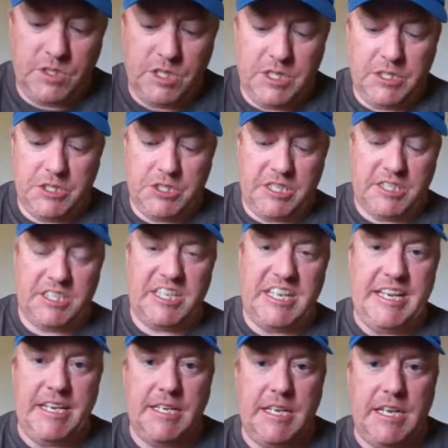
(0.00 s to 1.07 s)

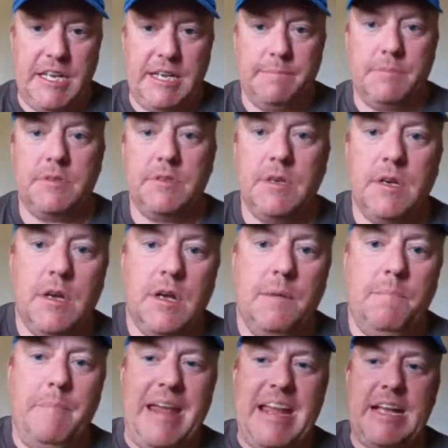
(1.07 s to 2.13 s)
16 teams
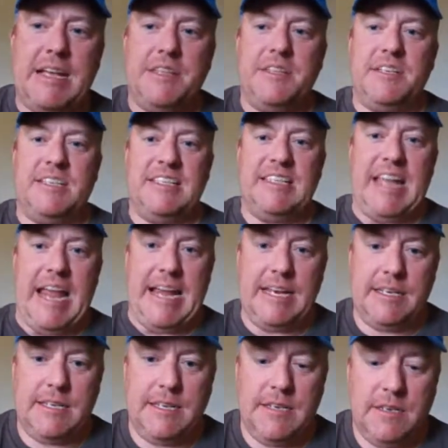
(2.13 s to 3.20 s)
make the
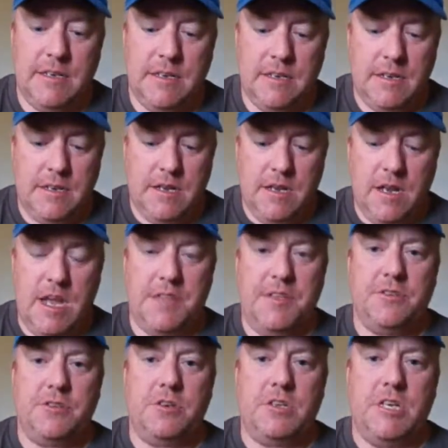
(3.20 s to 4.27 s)
state, and
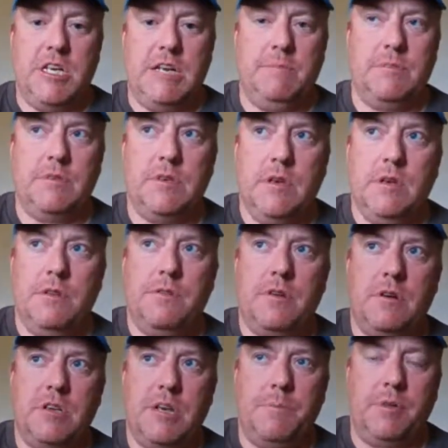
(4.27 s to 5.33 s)
these are teams that are
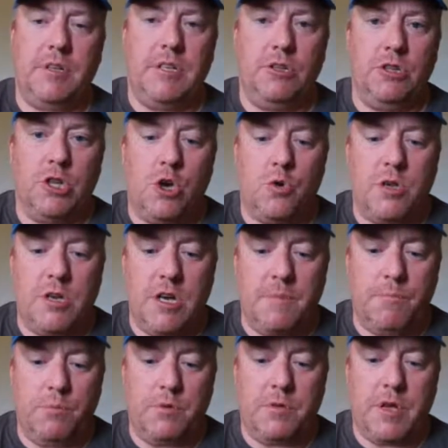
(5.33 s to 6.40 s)
typically loaded
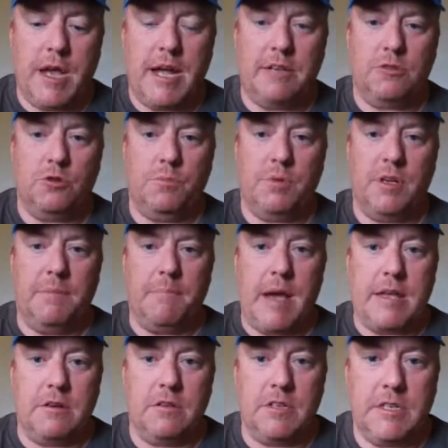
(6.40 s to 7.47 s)
up with guys who played
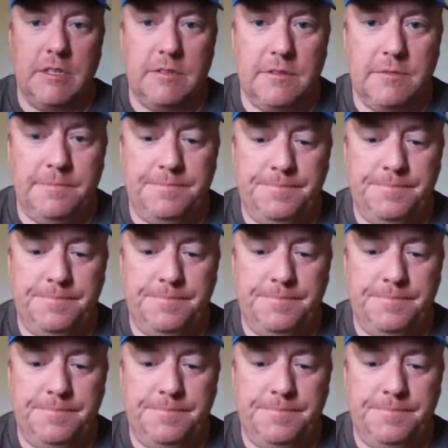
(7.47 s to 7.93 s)
minor leagues,